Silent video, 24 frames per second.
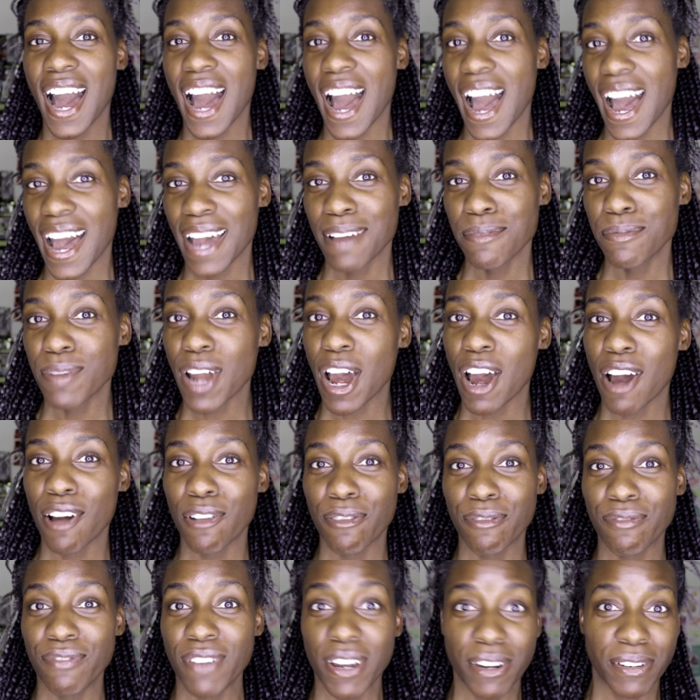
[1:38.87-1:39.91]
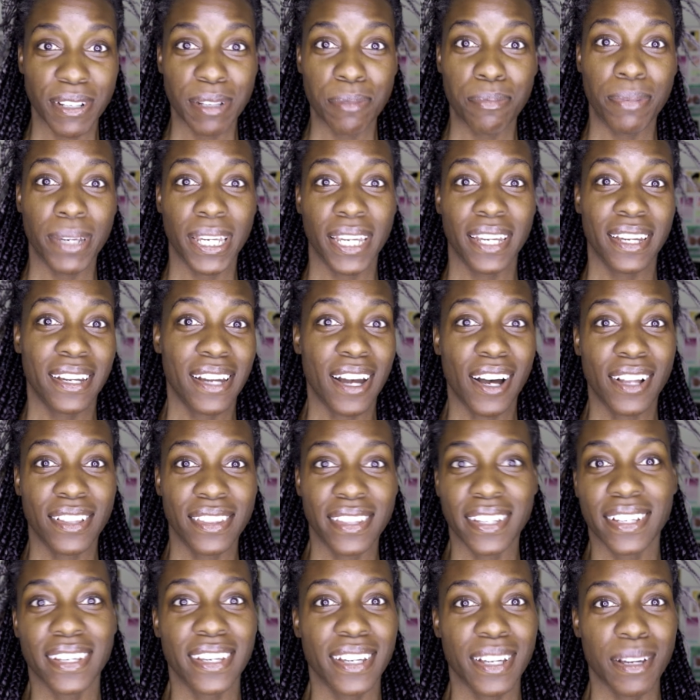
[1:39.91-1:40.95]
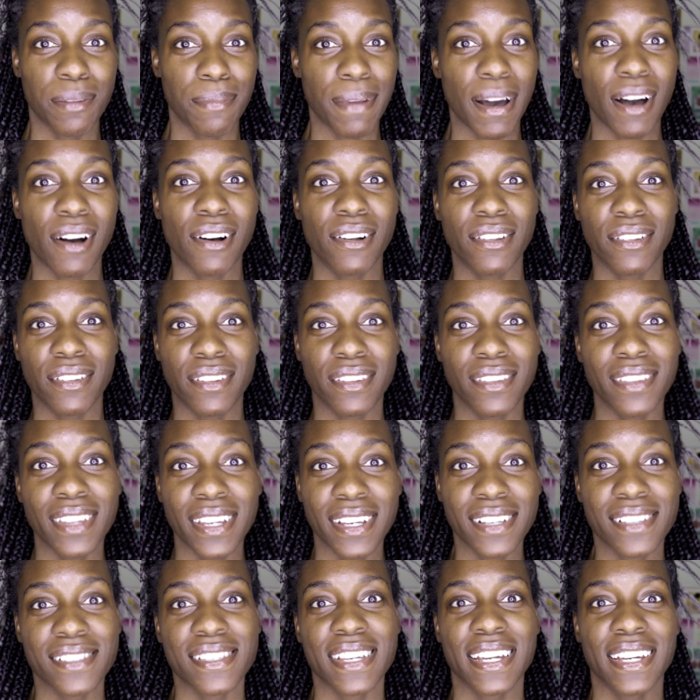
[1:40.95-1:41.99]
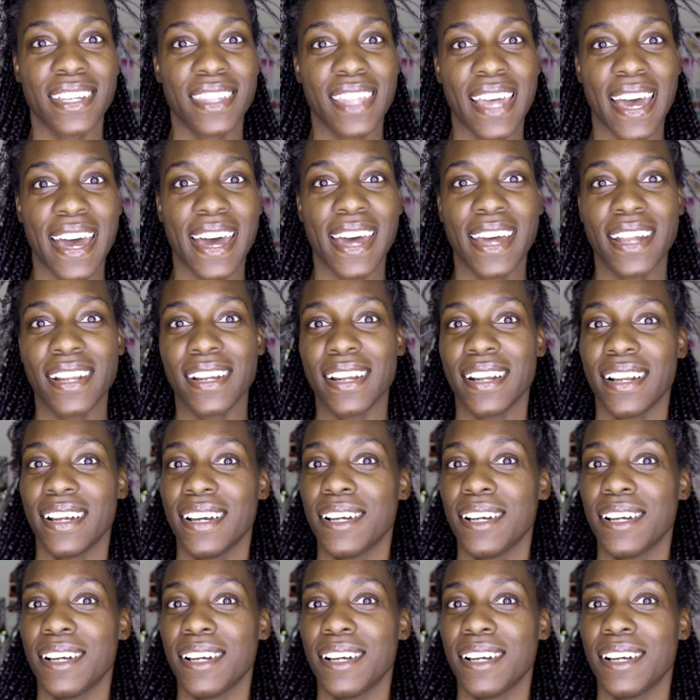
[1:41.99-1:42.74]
I'm not very big on thinking about things like that,